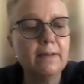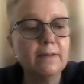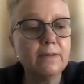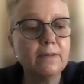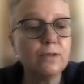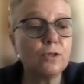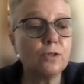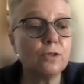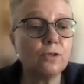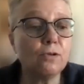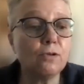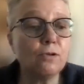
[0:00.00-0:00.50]

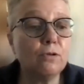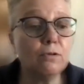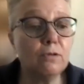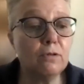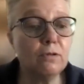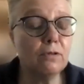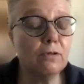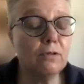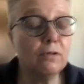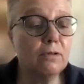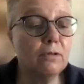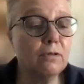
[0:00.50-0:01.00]

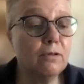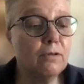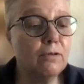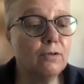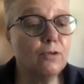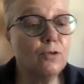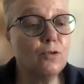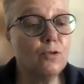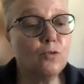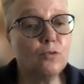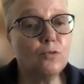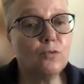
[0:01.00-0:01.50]
So
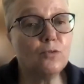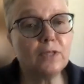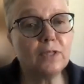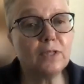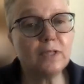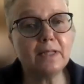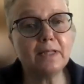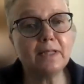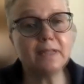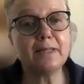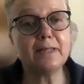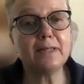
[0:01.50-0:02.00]
you could
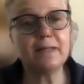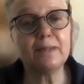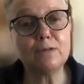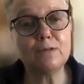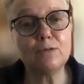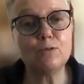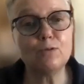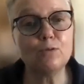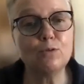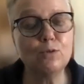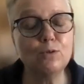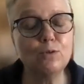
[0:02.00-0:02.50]
say that
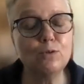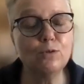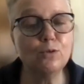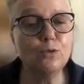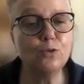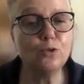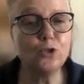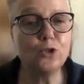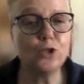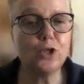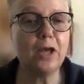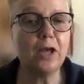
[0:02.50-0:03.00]

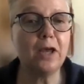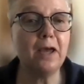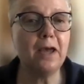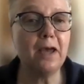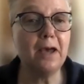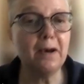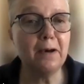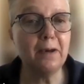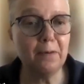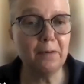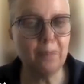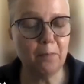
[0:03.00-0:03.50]

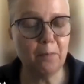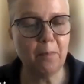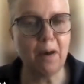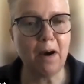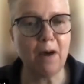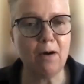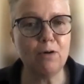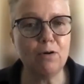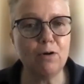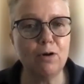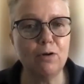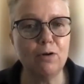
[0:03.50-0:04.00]
Chair
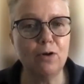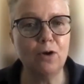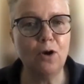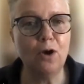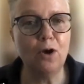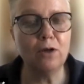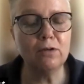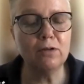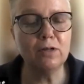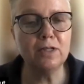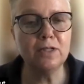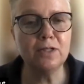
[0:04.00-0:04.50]
Powell
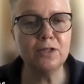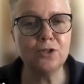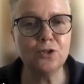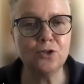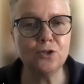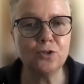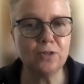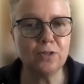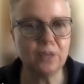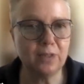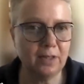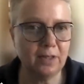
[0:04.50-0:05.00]

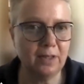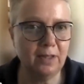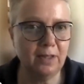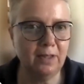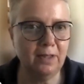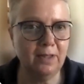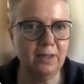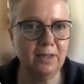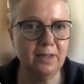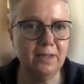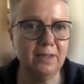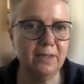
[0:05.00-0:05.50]
unleashed
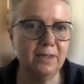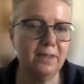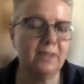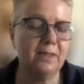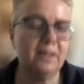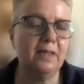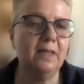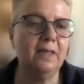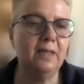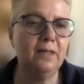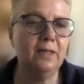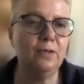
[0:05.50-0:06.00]
his
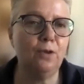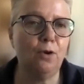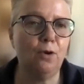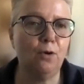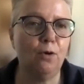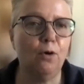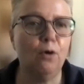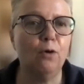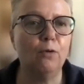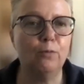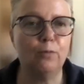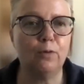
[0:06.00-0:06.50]

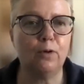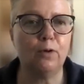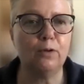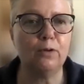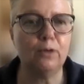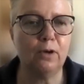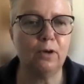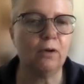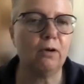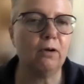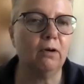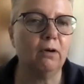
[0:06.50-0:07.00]
inner
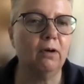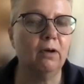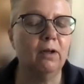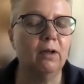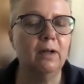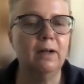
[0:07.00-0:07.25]
Volcker.